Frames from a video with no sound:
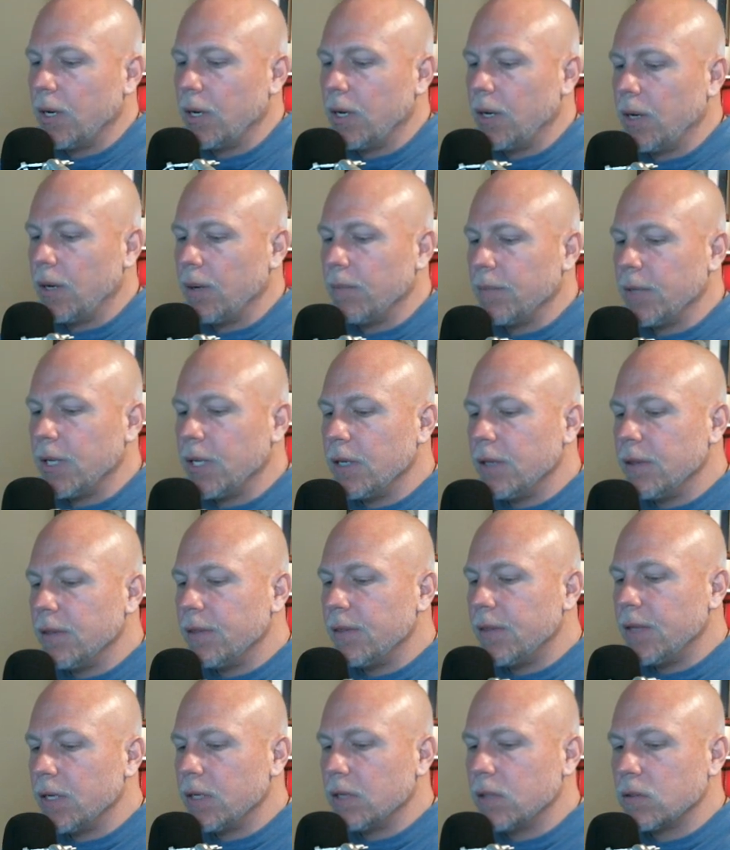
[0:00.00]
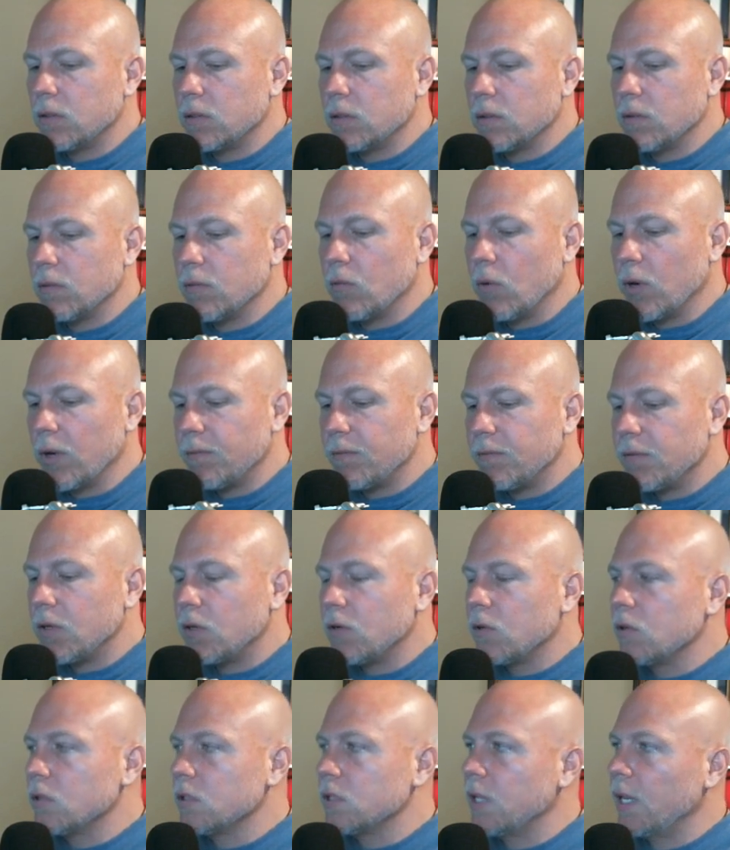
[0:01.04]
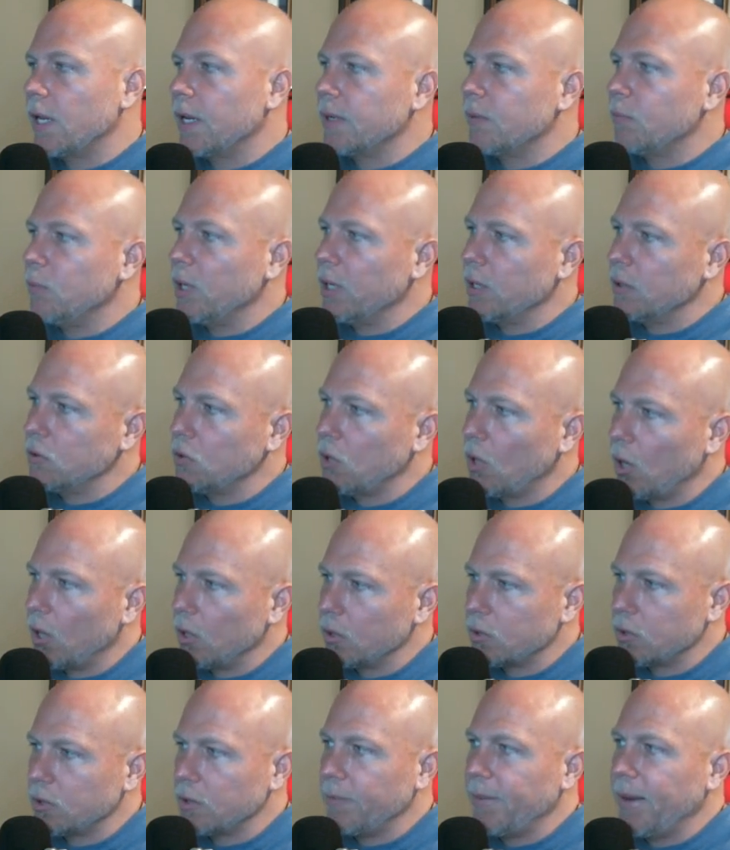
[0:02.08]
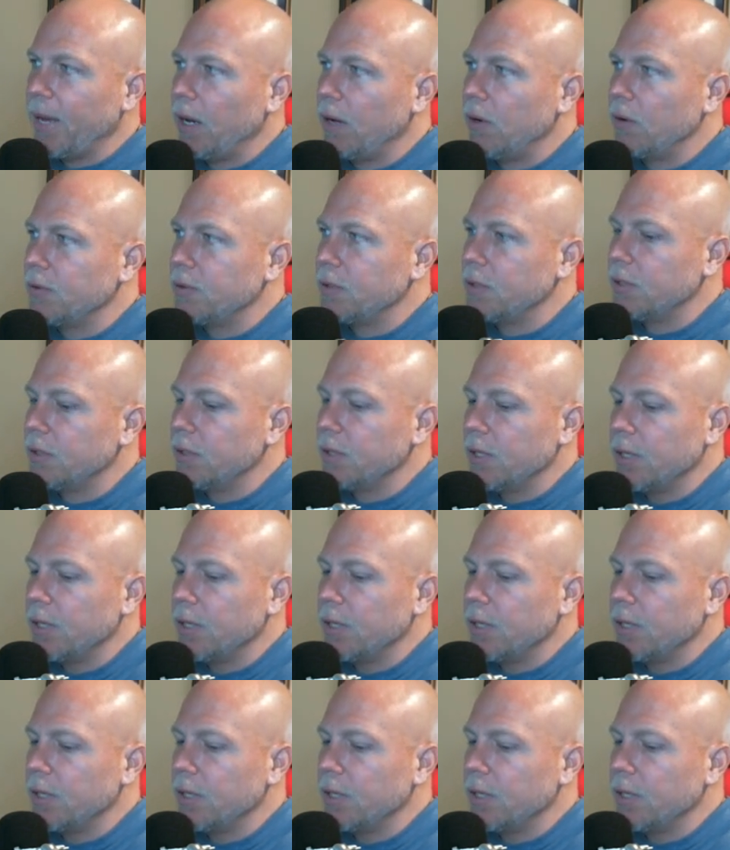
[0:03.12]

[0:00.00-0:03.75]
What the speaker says: In this, what feels like being tossed about